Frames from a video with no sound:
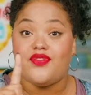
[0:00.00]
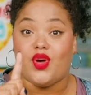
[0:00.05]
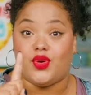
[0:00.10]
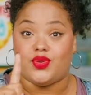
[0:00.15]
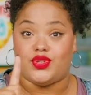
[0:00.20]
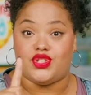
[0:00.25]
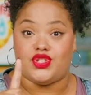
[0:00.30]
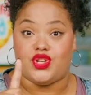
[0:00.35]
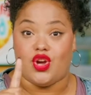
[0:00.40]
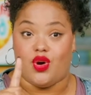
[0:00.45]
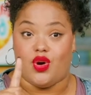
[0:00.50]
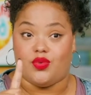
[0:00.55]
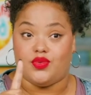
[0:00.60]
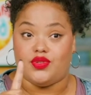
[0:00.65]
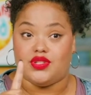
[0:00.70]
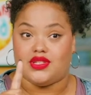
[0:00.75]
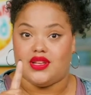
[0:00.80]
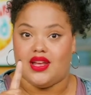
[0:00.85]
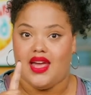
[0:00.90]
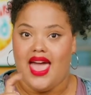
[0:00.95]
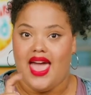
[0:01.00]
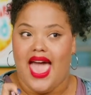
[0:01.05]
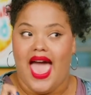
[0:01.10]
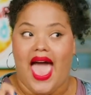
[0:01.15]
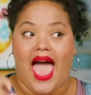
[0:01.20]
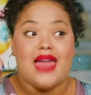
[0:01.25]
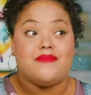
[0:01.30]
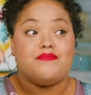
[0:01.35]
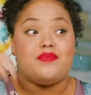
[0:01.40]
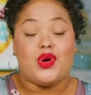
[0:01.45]
of those stones
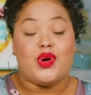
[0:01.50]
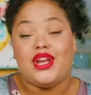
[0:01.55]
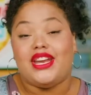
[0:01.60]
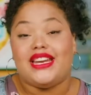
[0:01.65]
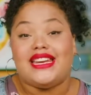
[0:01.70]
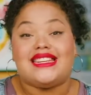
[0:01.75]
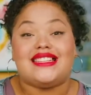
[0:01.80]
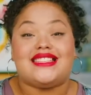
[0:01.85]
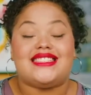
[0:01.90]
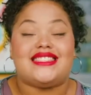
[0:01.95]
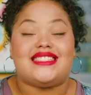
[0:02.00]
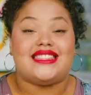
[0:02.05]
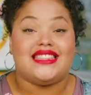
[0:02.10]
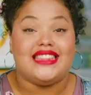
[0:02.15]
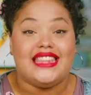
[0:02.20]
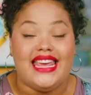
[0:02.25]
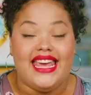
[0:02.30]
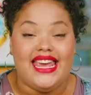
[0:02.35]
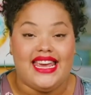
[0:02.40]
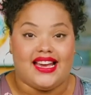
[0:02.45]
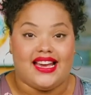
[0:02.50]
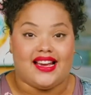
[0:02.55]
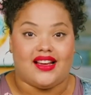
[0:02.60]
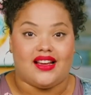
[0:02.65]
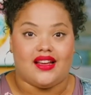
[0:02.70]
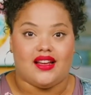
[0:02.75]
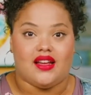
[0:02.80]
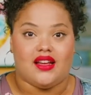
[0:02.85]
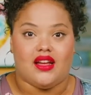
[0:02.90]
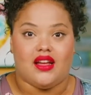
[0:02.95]
and put it in a sling.
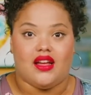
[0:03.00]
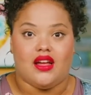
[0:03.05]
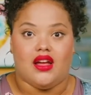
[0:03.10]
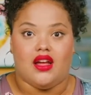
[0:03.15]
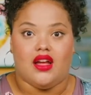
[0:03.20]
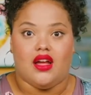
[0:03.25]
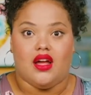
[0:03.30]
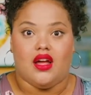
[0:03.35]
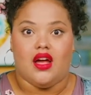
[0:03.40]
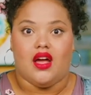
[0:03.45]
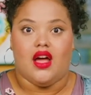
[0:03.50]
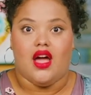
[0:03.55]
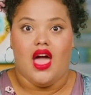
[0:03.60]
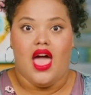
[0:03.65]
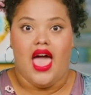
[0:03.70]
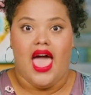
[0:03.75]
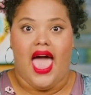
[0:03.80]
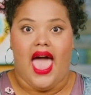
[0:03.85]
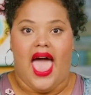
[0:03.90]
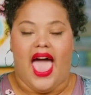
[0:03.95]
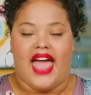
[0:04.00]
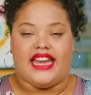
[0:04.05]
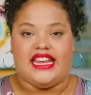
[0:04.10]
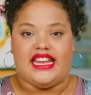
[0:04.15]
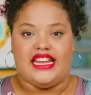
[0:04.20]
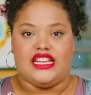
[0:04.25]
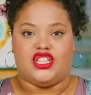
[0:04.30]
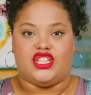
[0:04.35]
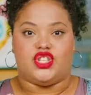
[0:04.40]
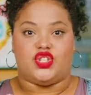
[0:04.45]
And
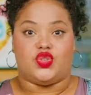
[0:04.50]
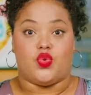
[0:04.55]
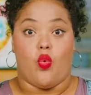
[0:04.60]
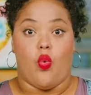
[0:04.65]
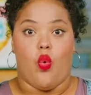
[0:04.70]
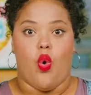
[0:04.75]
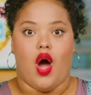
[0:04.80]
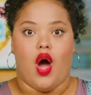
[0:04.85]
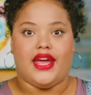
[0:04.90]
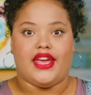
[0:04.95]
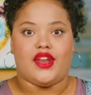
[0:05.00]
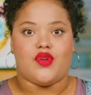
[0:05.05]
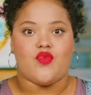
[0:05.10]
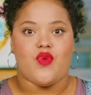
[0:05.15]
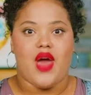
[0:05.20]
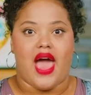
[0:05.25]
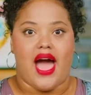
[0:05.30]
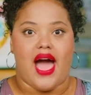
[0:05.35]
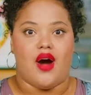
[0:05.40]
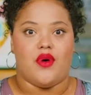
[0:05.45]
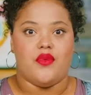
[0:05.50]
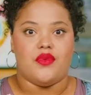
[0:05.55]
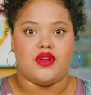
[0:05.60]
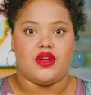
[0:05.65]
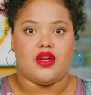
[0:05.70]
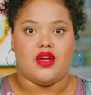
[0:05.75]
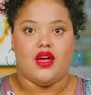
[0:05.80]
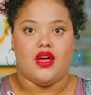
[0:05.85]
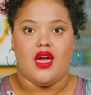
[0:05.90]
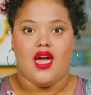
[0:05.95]
he swung it around
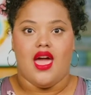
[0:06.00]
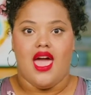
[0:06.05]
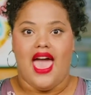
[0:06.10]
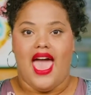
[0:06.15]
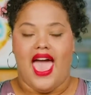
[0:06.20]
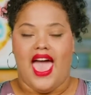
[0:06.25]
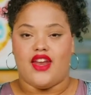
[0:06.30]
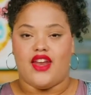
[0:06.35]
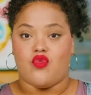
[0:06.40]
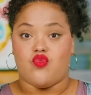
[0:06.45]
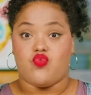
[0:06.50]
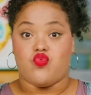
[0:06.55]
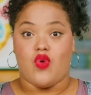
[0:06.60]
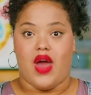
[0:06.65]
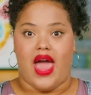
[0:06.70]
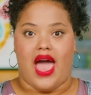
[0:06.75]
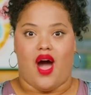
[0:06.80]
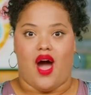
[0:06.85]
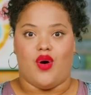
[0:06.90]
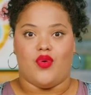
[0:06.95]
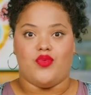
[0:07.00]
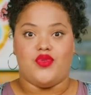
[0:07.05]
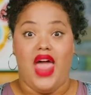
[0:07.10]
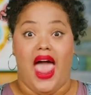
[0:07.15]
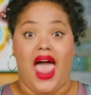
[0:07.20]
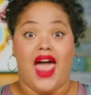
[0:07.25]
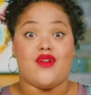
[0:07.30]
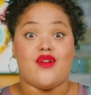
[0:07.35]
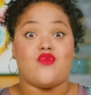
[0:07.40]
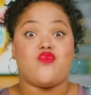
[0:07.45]
and
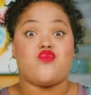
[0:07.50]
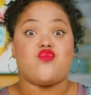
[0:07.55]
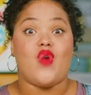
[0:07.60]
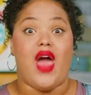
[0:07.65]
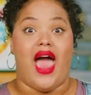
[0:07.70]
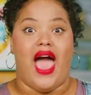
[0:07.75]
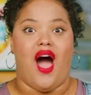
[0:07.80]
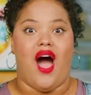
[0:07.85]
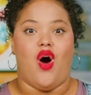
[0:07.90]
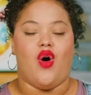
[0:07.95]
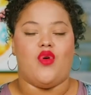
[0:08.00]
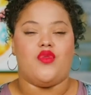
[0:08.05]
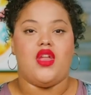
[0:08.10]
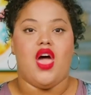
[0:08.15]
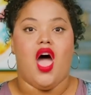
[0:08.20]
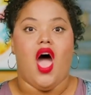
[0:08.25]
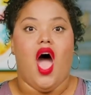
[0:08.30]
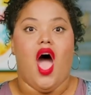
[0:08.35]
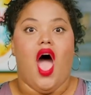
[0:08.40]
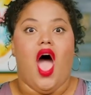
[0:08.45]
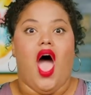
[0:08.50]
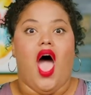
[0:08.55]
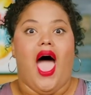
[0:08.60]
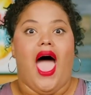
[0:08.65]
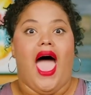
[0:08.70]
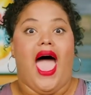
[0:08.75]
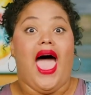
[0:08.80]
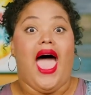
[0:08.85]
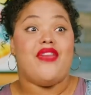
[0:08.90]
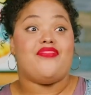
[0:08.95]
around and around.
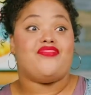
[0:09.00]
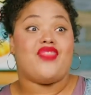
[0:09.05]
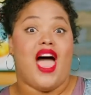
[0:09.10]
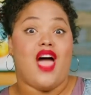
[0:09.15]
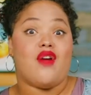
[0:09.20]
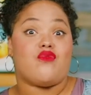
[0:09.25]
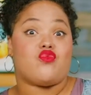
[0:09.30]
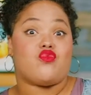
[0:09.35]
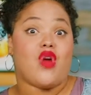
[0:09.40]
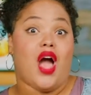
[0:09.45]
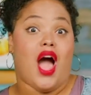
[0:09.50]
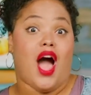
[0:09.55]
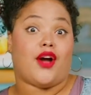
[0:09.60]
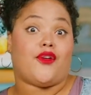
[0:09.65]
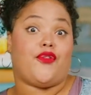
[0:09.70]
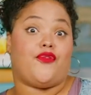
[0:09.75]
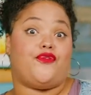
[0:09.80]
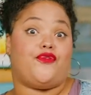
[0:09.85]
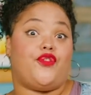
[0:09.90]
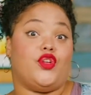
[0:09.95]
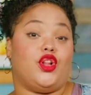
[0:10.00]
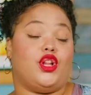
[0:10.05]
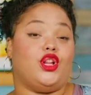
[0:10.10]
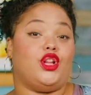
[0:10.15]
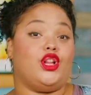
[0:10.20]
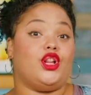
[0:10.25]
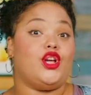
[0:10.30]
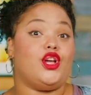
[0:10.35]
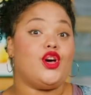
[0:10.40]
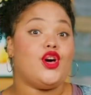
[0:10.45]
And that rock
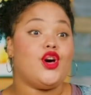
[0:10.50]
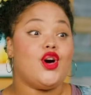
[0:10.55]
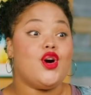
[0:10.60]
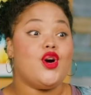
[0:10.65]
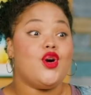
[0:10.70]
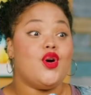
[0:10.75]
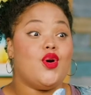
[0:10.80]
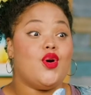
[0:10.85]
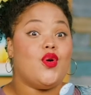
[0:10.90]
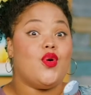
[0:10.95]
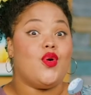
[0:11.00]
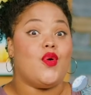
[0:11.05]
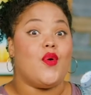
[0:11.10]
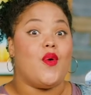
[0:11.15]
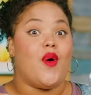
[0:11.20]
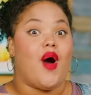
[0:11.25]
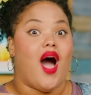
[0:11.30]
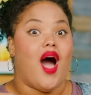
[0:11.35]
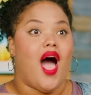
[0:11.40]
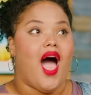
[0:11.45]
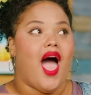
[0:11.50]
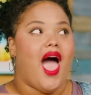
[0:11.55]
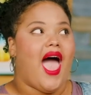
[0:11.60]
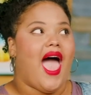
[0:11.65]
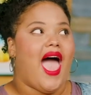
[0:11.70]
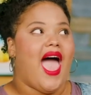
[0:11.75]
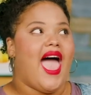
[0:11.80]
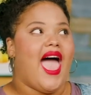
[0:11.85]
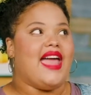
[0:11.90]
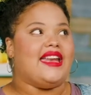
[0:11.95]
flew
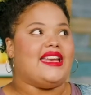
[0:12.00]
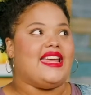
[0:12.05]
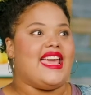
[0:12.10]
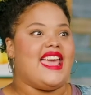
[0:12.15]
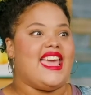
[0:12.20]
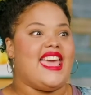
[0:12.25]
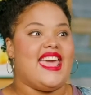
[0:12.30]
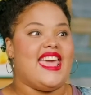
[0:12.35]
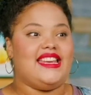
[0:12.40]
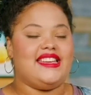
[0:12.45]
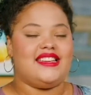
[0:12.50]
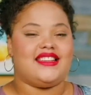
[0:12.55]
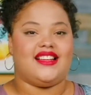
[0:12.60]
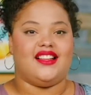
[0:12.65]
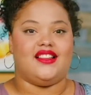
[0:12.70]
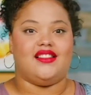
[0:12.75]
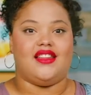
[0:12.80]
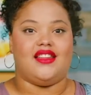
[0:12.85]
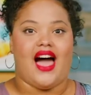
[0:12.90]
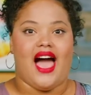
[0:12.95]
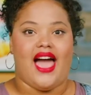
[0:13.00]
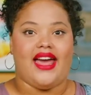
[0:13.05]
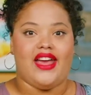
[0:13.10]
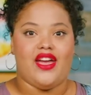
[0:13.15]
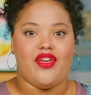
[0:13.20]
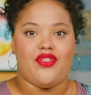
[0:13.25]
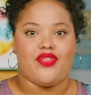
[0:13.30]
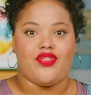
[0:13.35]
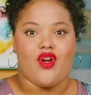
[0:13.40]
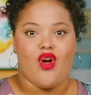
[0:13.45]
and hit
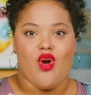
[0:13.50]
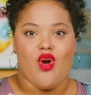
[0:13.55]
Goliath